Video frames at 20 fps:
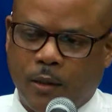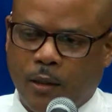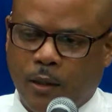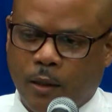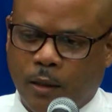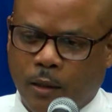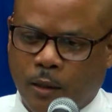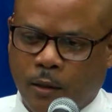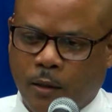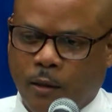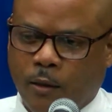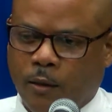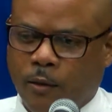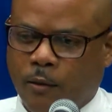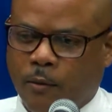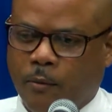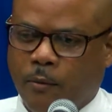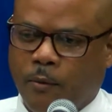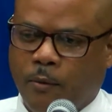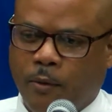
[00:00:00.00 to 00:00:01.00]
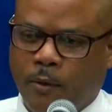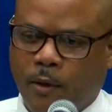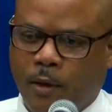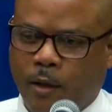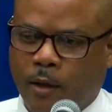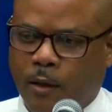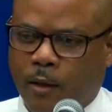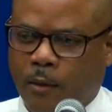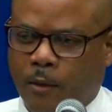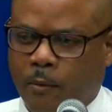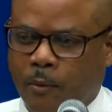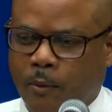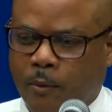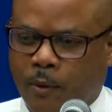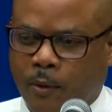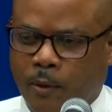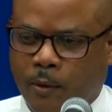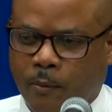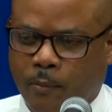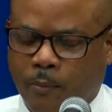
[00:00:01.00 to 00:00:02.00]
the
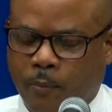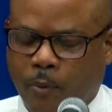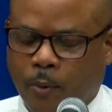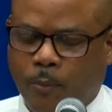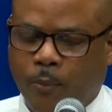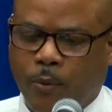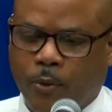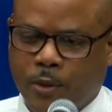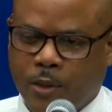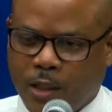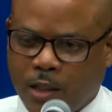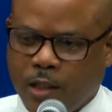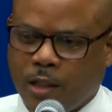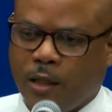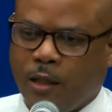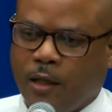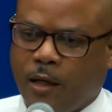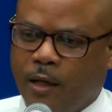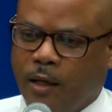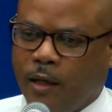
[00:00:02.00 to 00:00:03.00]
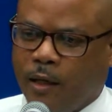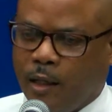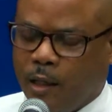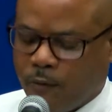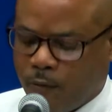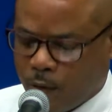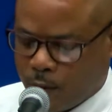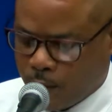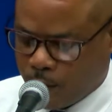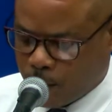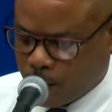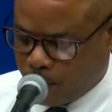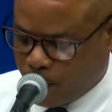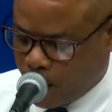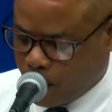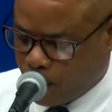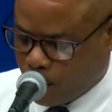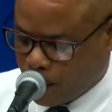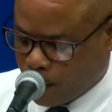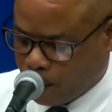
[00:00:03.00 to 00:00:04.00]
proposition that they gave us to
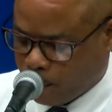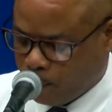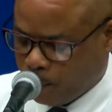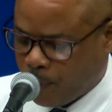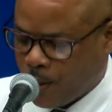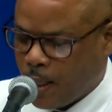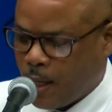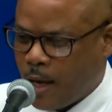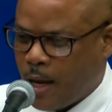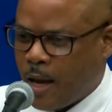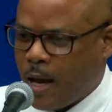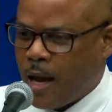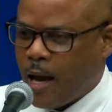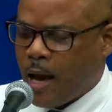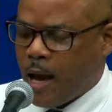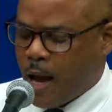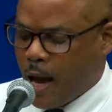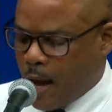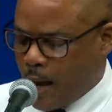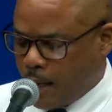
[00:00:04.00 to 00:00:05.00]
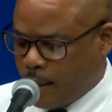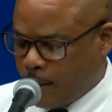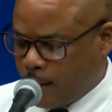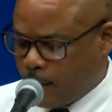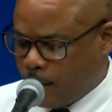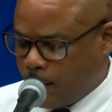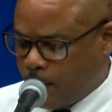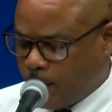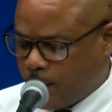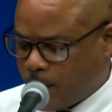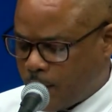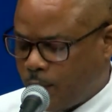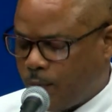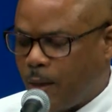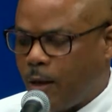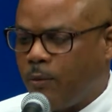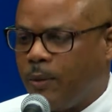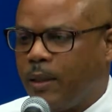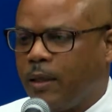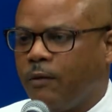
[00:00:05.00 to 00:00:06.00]
speak on. And the reason
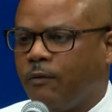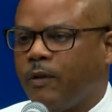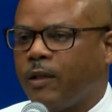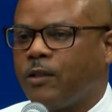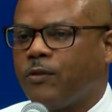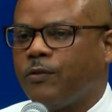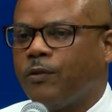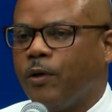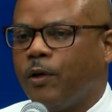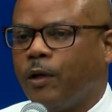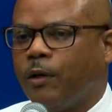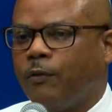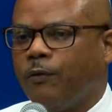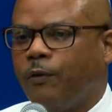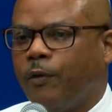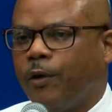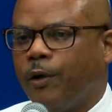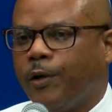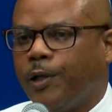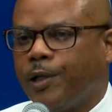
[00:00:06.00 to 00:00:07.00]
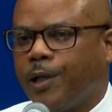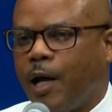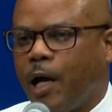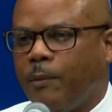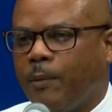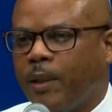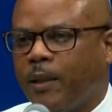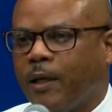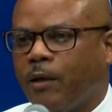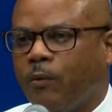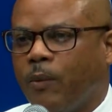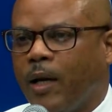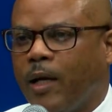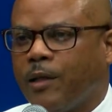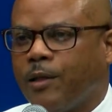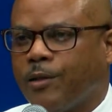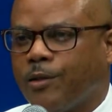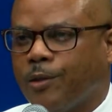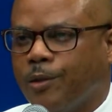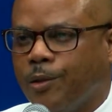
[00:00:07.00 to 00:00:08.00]
why we invest for retirement and why it
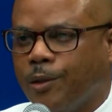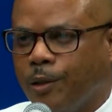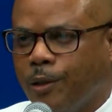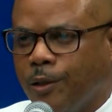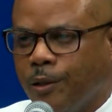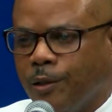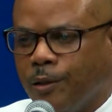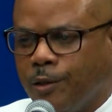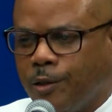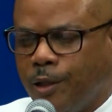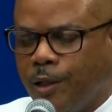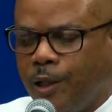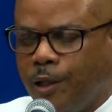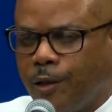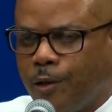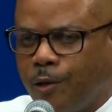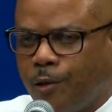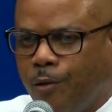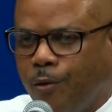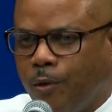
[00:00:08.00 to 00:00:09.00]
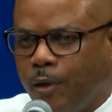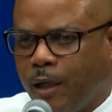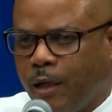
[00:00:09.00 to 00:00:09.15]
is good to include